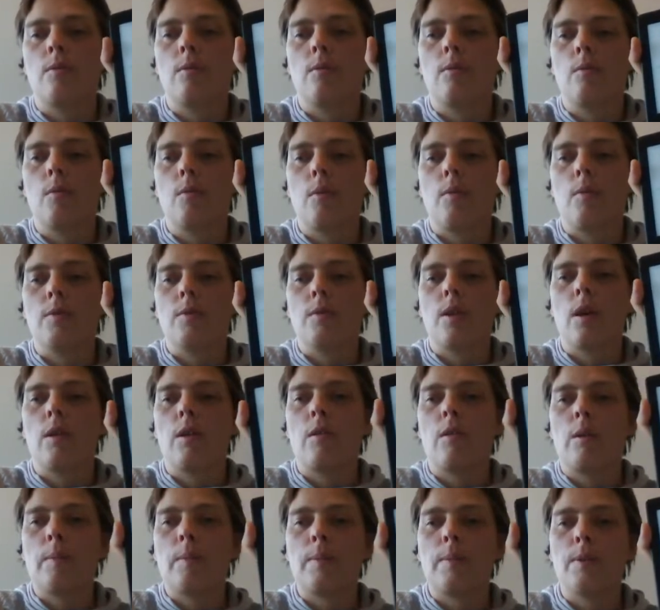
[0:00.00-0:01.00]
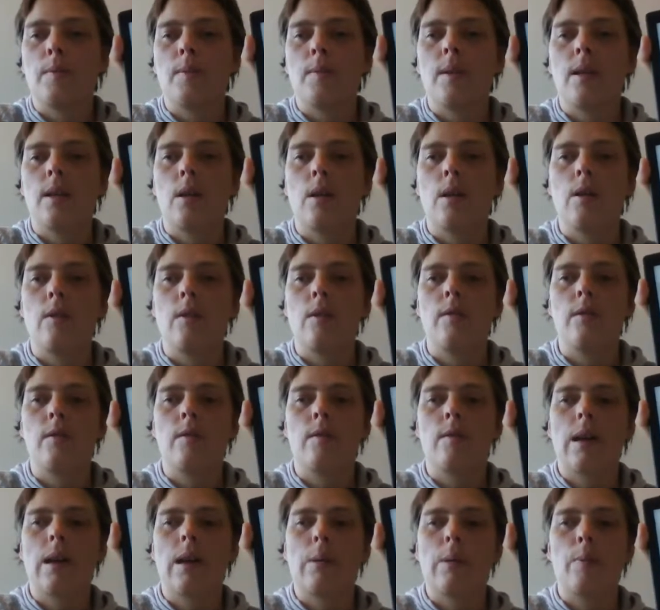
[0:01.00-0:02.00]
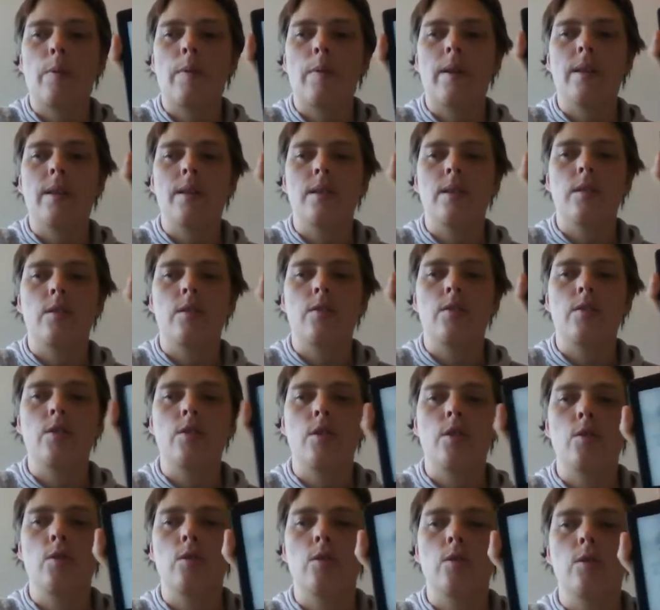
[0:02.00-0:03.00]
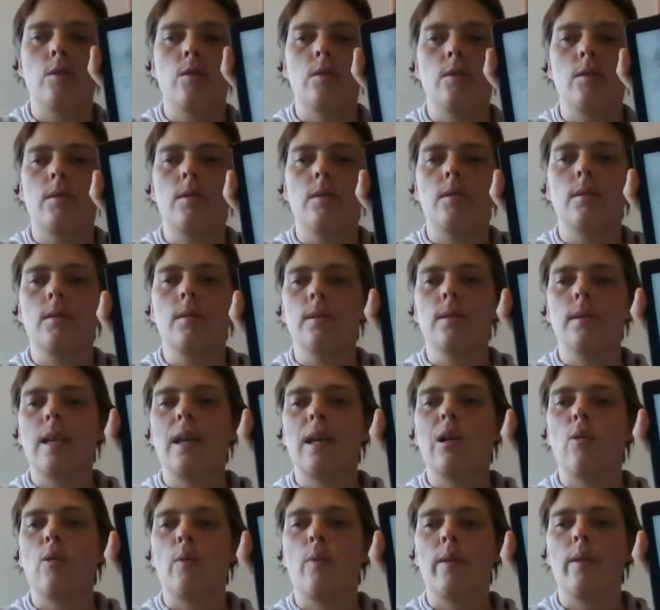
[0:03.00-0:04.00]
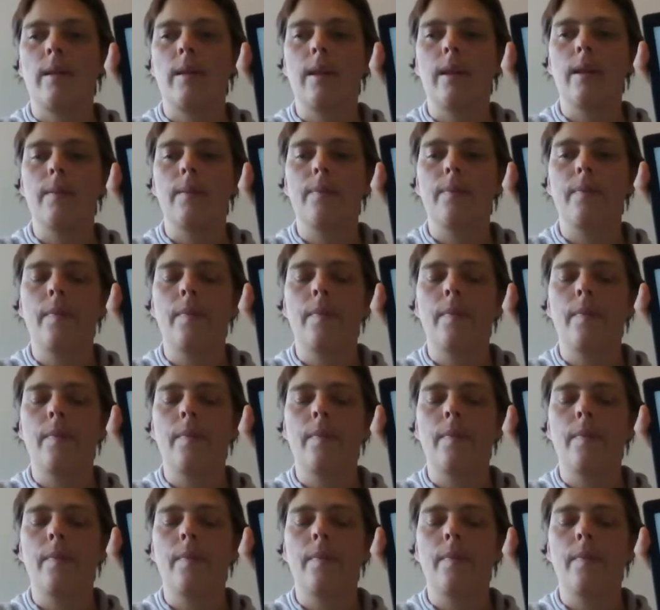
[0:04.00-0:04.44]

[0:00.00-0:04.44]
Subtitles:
what was going on between her and the Crown Prince because she couldn't deal with it.